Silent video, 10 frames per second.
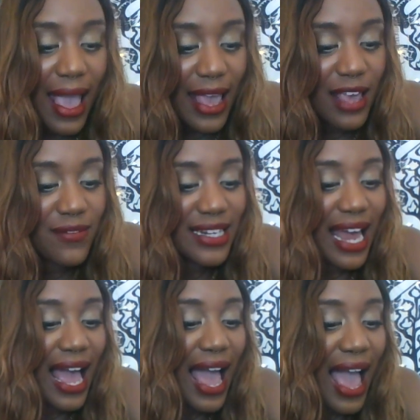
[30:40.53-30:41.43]

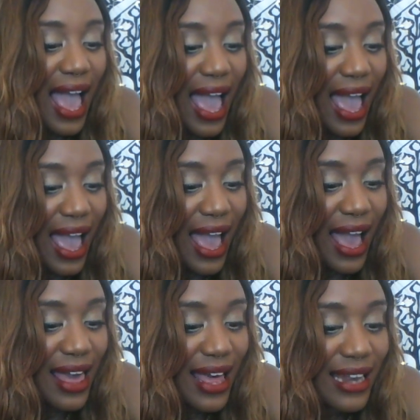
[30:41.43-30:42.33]
even
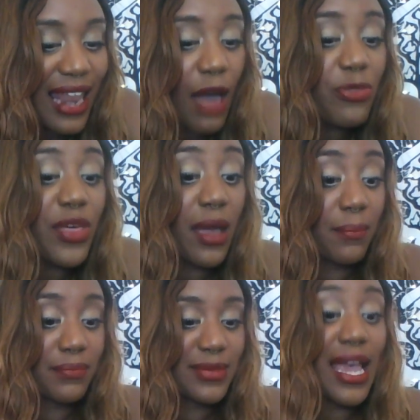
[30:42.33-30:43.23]
allow
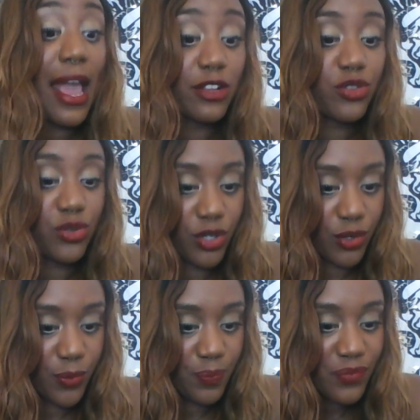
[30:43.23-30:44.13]
them to answer
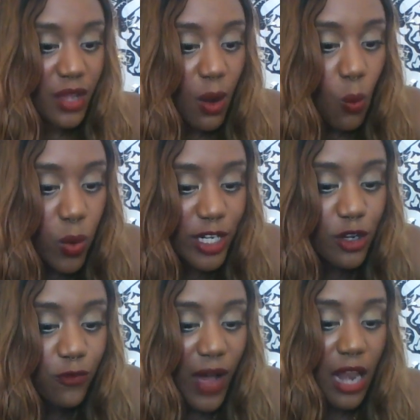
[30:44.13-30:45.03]
you. When
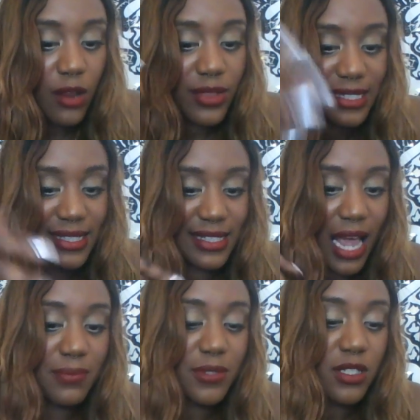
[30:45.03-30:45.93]
you follow these
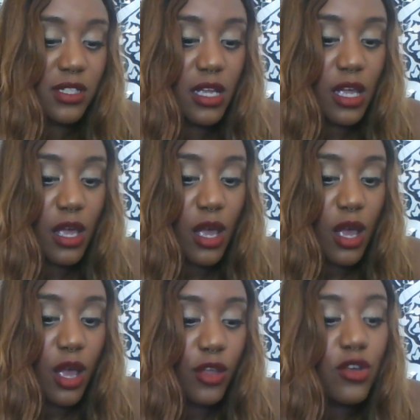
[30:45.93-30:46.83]
steps,
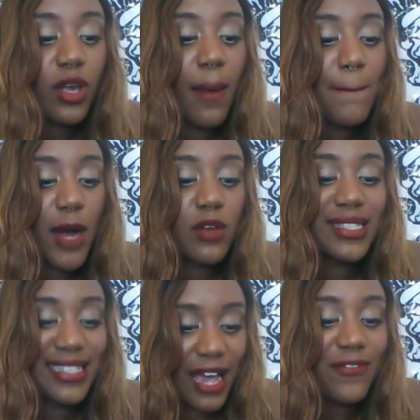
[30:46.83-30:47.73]
you can
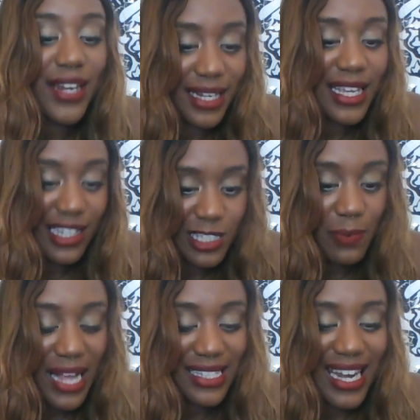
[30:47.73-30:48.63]
most definitely
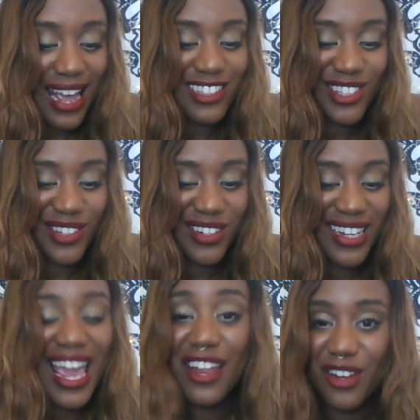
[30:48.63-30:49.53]
expect an
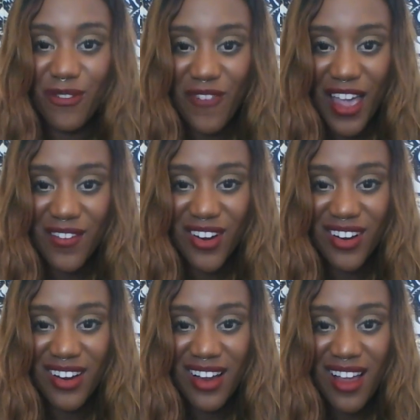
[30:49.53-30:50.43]
answer. In your
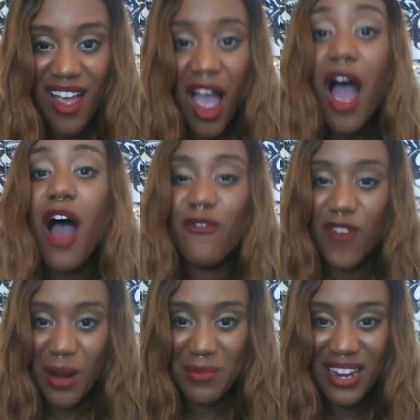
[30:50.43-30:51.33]
favor,
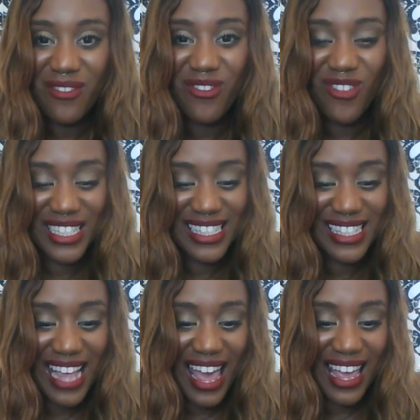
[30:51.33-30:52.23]
affirmative, we
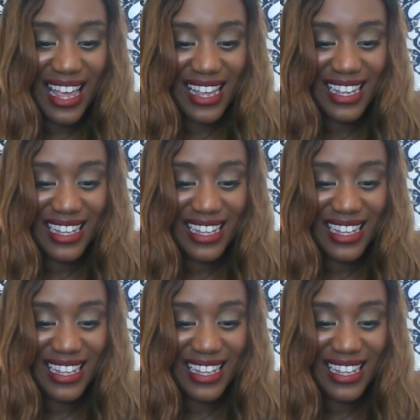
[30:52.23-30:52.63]
say,